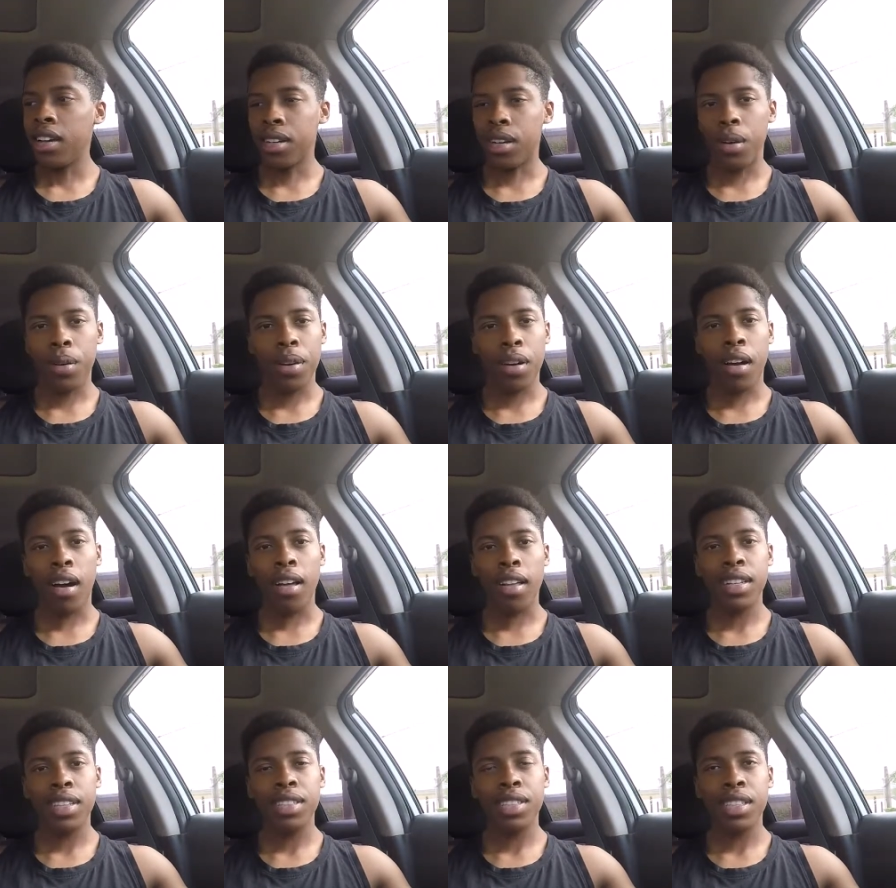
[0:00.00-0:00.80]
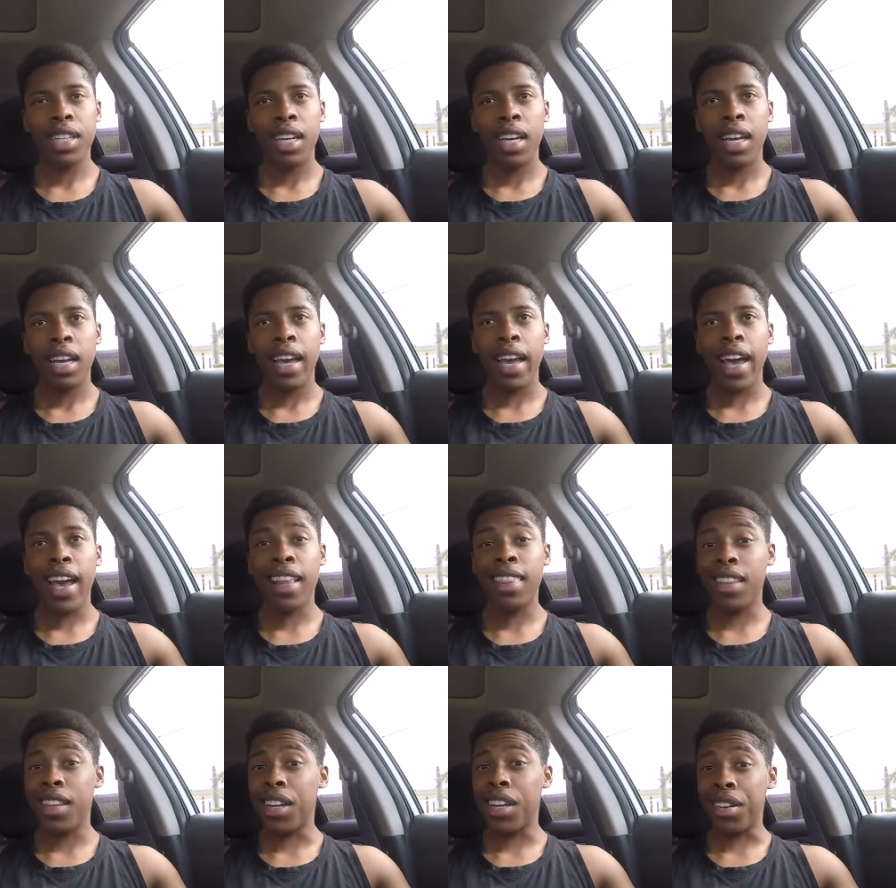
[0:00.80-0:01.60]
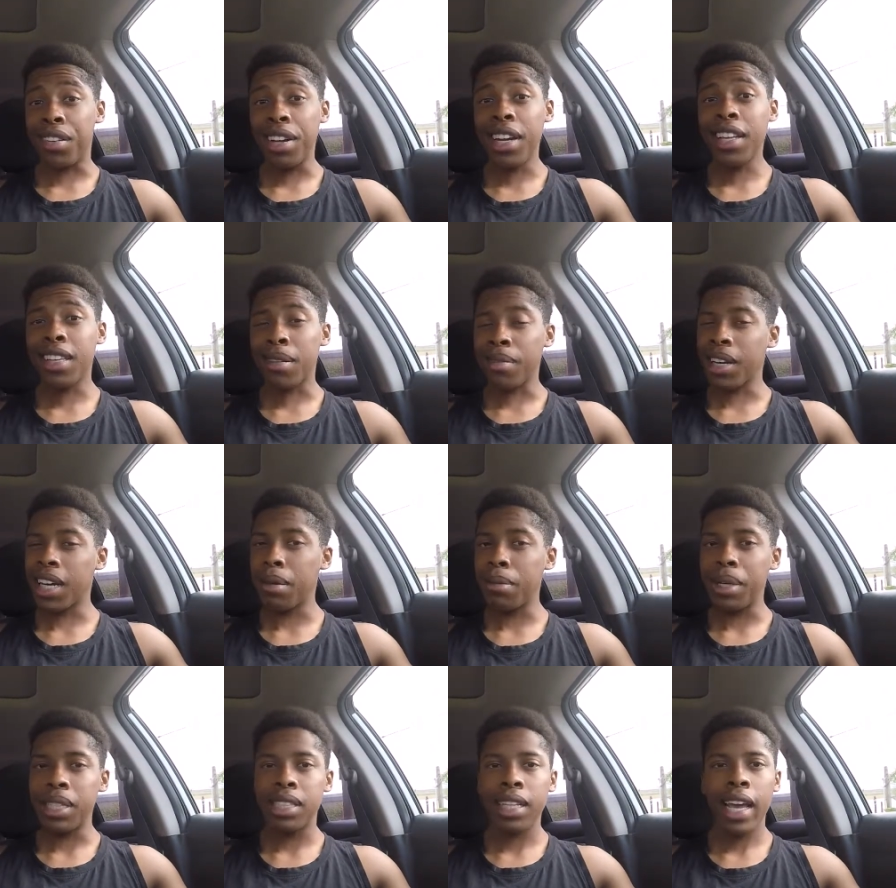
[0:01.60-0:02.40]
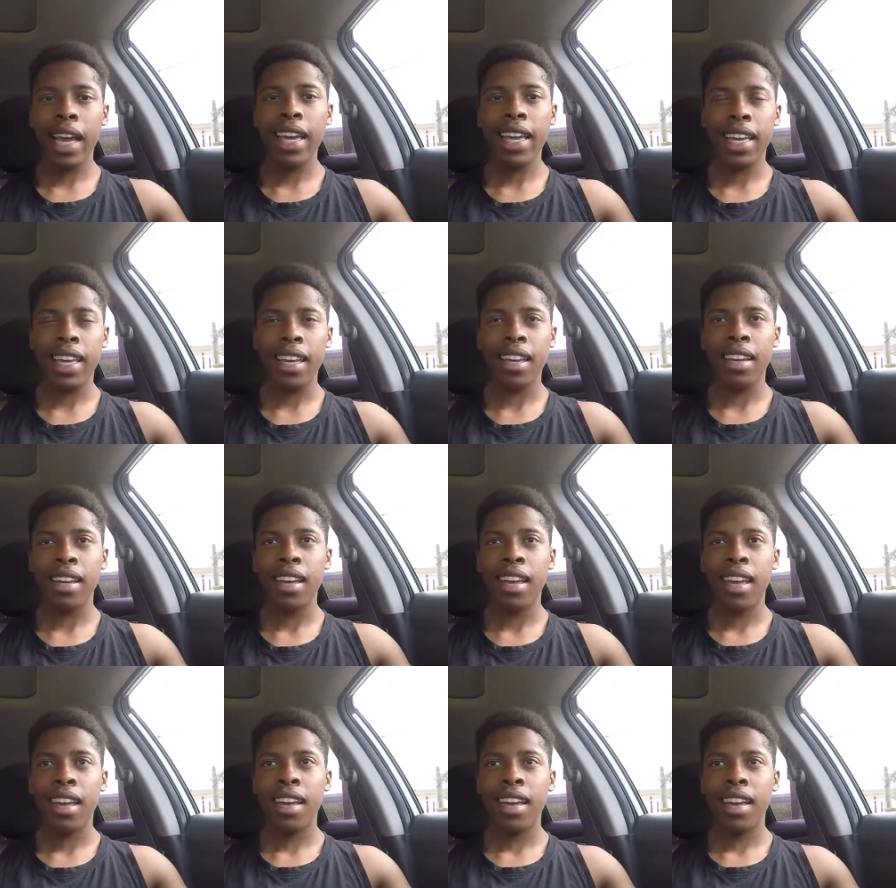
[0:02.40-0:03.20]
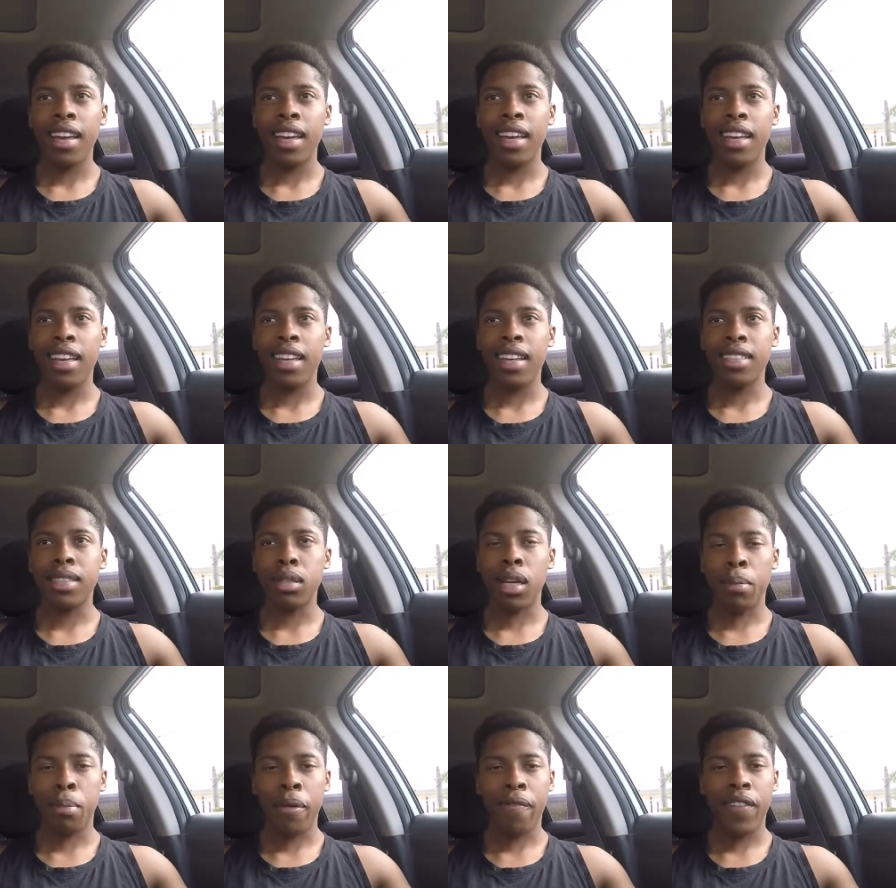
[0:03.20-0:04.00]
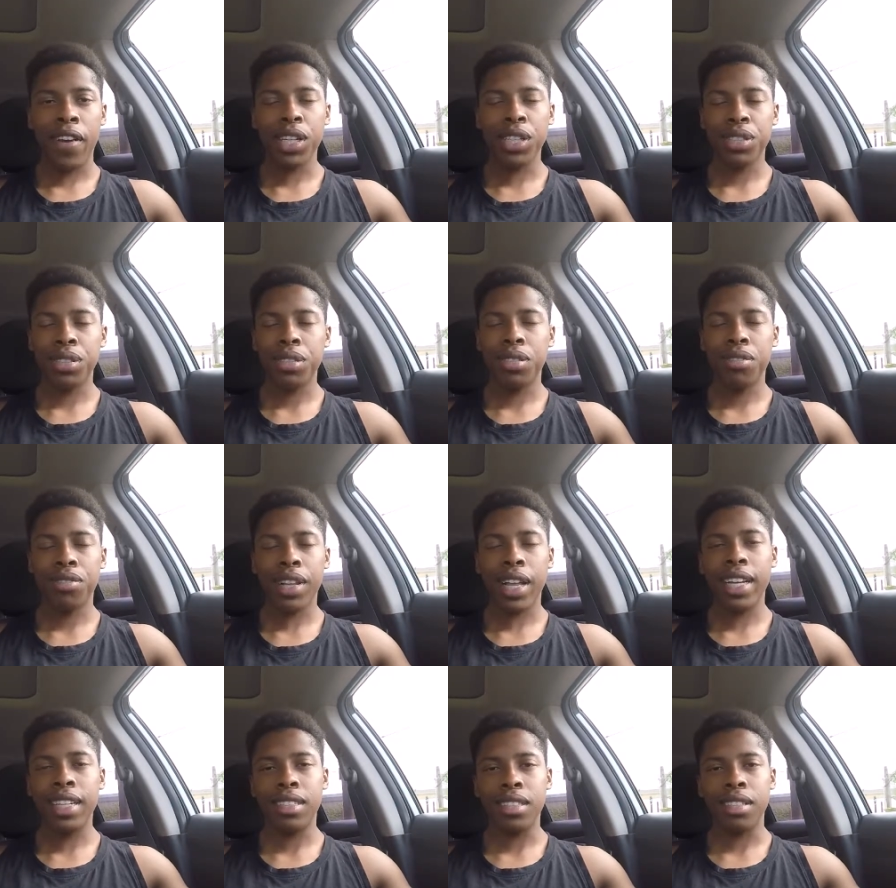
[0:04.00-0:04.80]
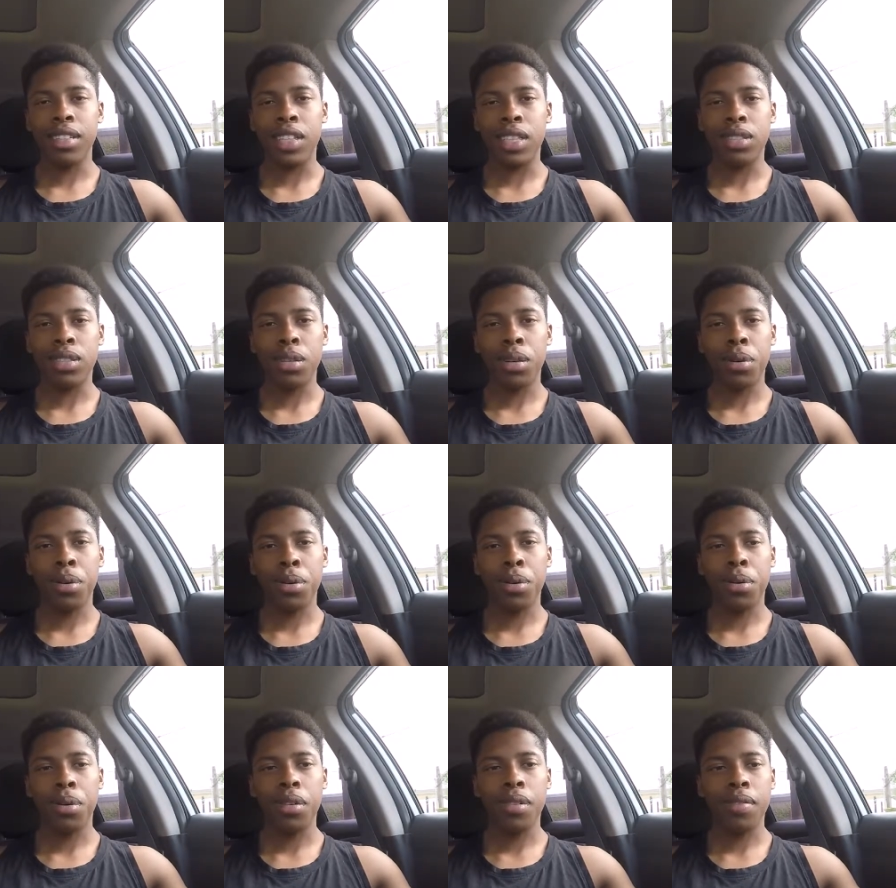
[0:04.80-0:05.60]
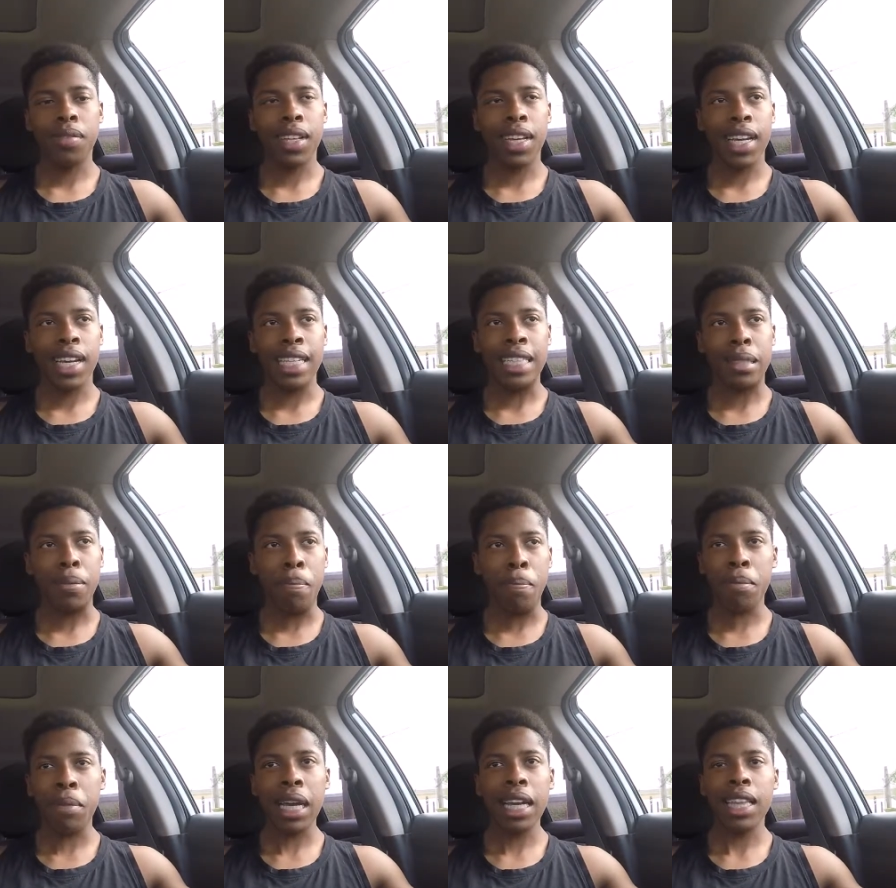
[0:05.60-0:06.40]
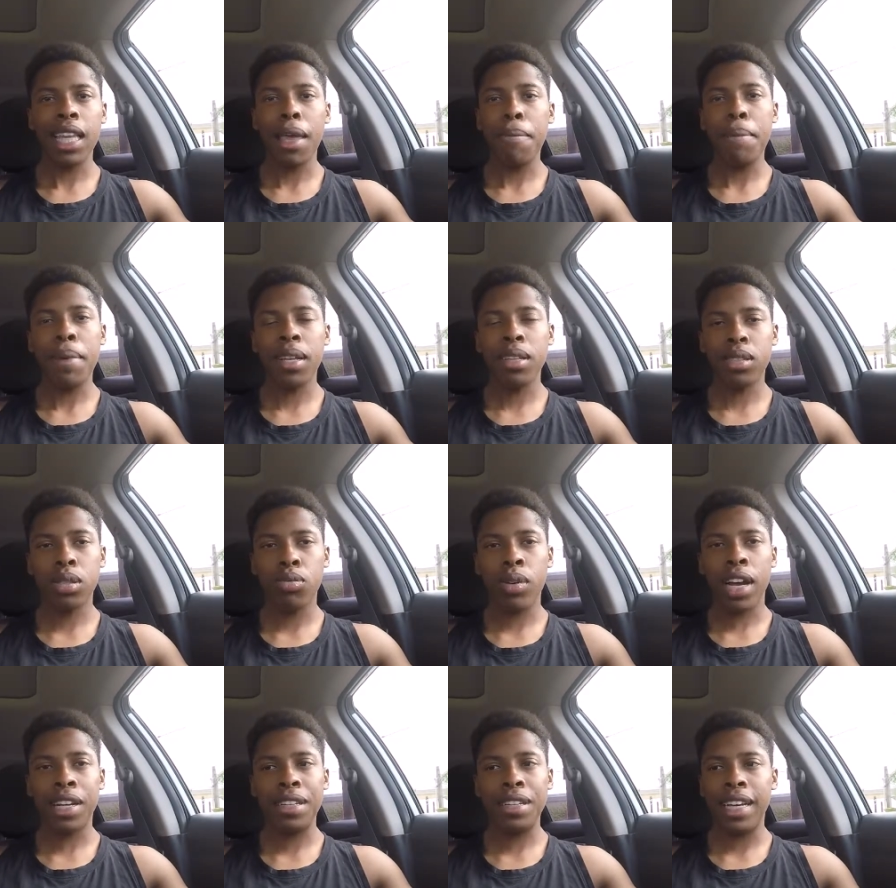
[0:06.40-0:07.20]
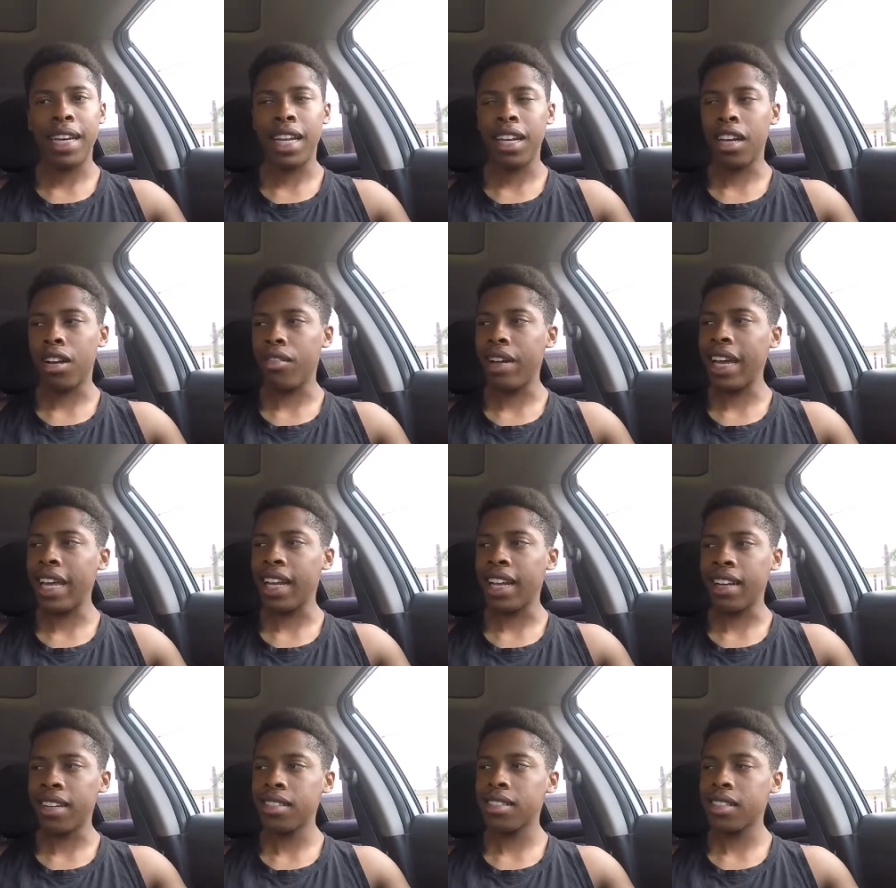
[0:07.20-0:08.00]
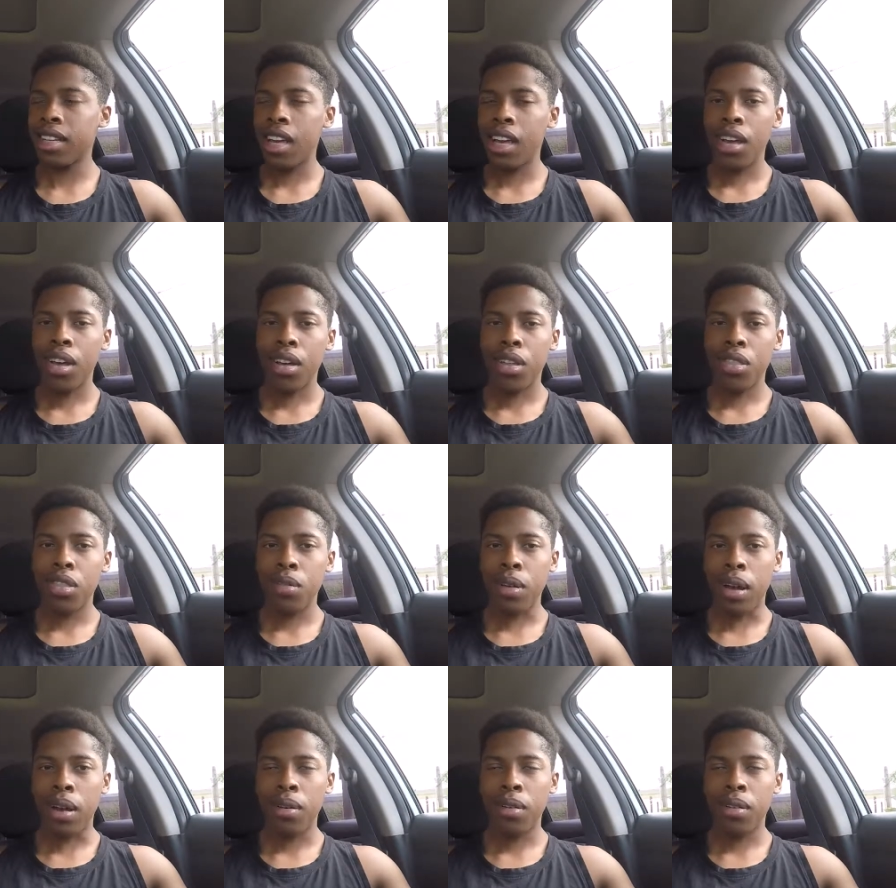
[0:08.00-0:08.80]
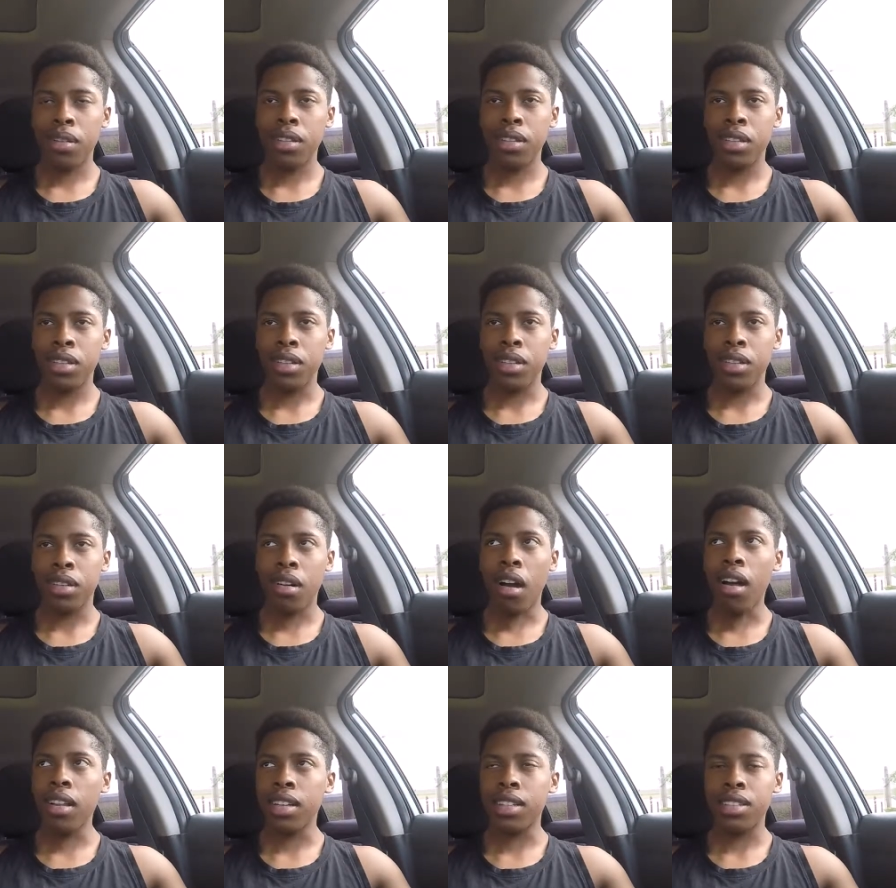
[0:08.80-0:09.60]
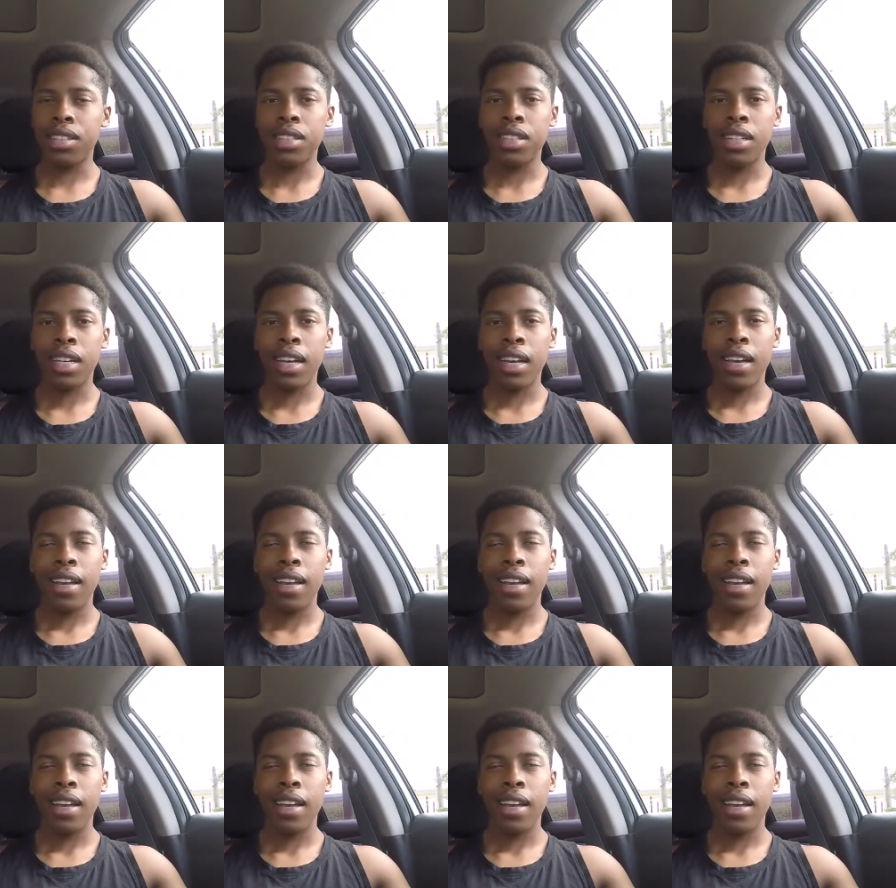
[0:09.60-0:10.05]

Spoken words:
go to college. And the degree that I'm going to be taking is a professional flight degree, so it's mainly built around you getting your ratings throughout your college.